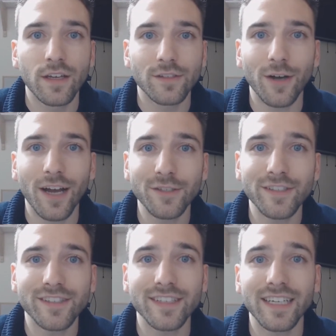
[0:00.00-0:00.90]
So as you
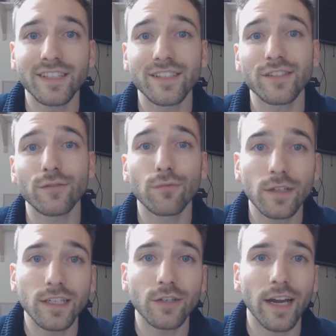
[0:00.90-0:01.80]
can see, this is a
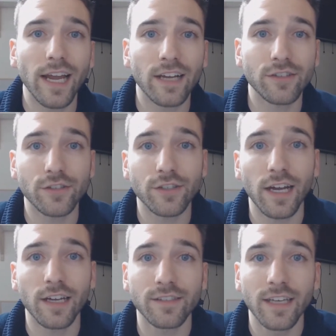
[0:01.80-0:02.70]
really great
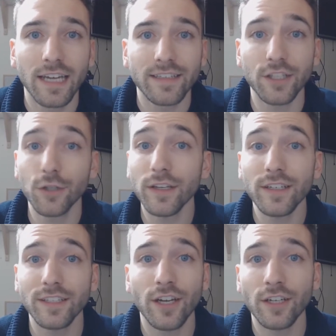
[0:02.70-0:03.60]
exercise that you can
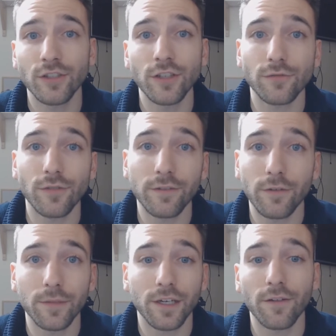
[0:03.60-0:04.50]
conduct just right
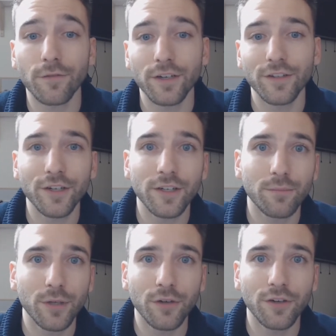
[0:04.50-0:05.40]
from the comfort of your
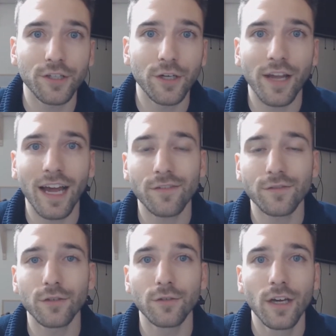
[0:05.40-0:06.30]
computer. You don't have
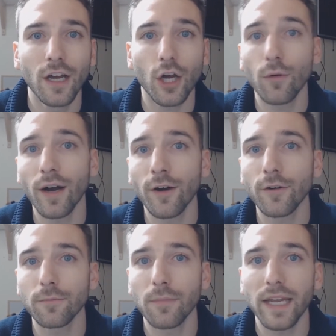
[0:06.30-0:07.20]
to go
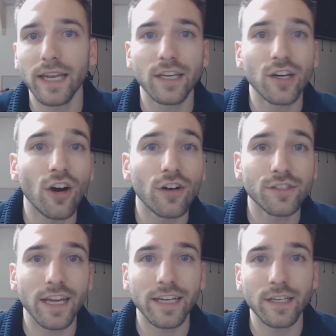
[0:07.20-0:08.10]
out and make any
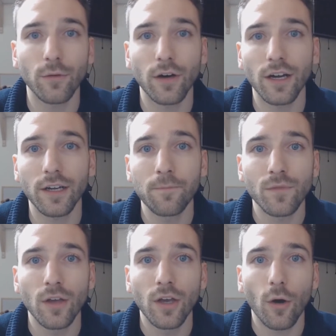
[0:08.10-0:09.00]
calls to anyone
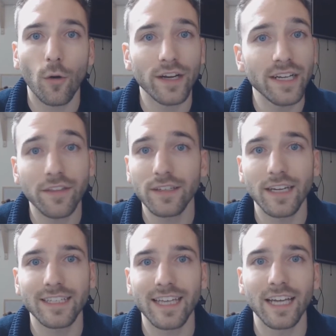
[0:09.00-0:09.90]
or anything
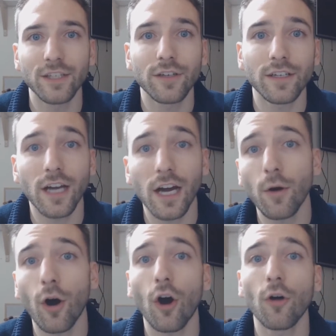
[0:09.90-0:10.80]
like that. You can come
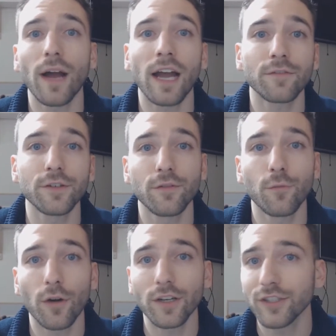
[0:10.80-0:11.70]
home after you've
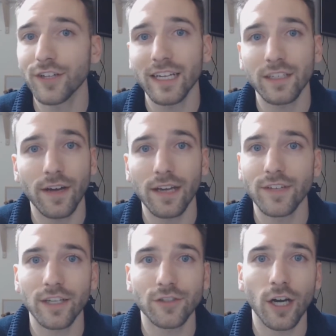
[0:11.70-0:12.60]
worked your 9-to-5
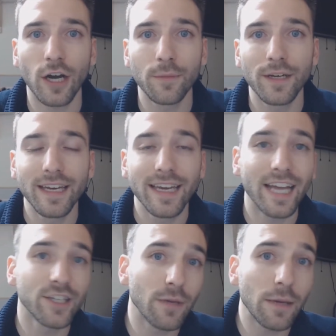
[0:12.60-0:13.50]
day job
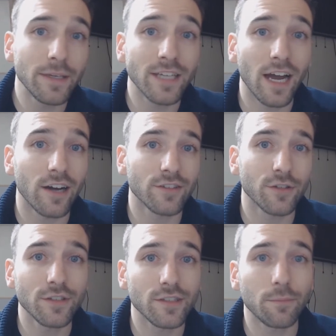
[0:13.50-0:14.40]
and you may be tired.
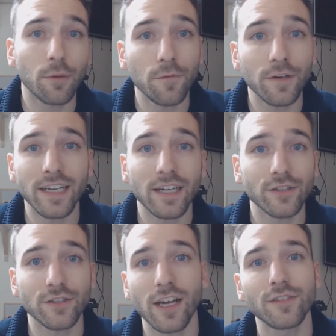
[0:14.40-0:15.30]
So this is a perfect
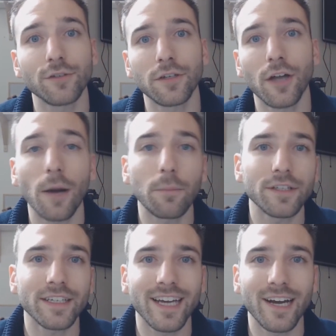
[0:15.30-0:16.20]
exercise. You can hop
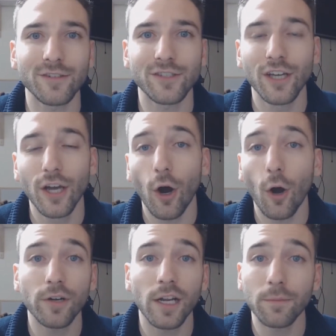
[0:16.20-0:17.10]
on the couch,
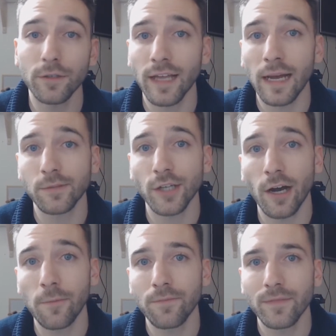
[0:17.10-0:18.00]
open up your
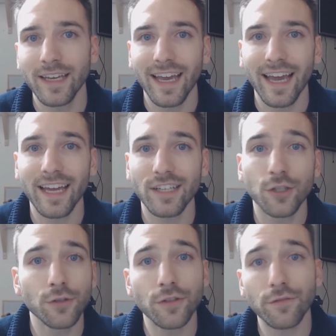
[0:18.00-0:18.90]
laptop, and
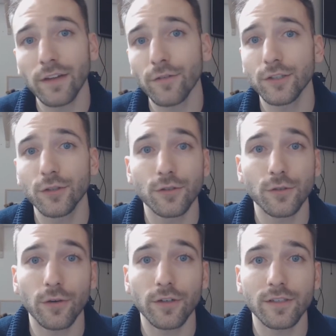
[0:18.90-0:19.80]
choose your favorite news
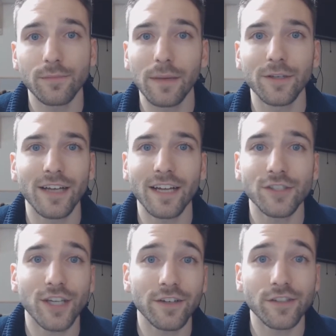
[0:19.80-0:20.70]
source. Maybe you'll
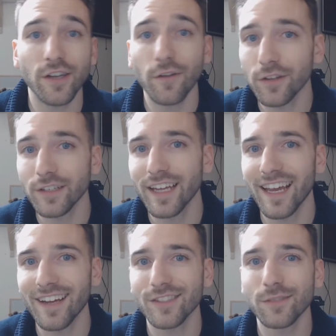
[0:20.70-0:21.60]
educate yourself for the
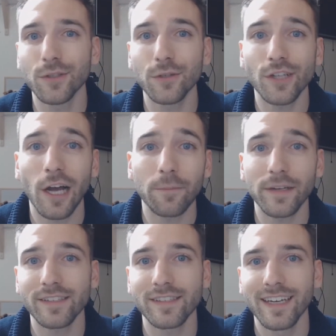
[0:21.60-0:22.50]
day on some news
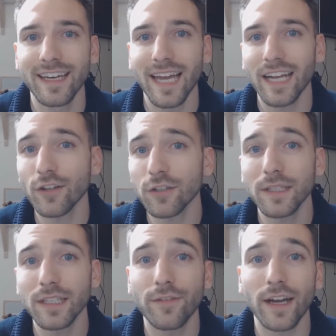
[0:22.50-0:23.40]
topics and
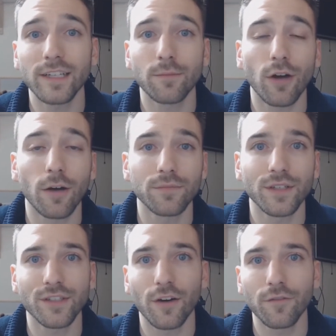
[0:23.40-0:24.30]
ultimately find a problem
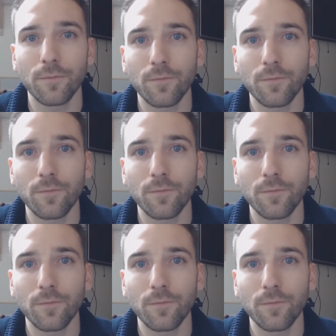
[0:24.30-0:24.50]
to solve.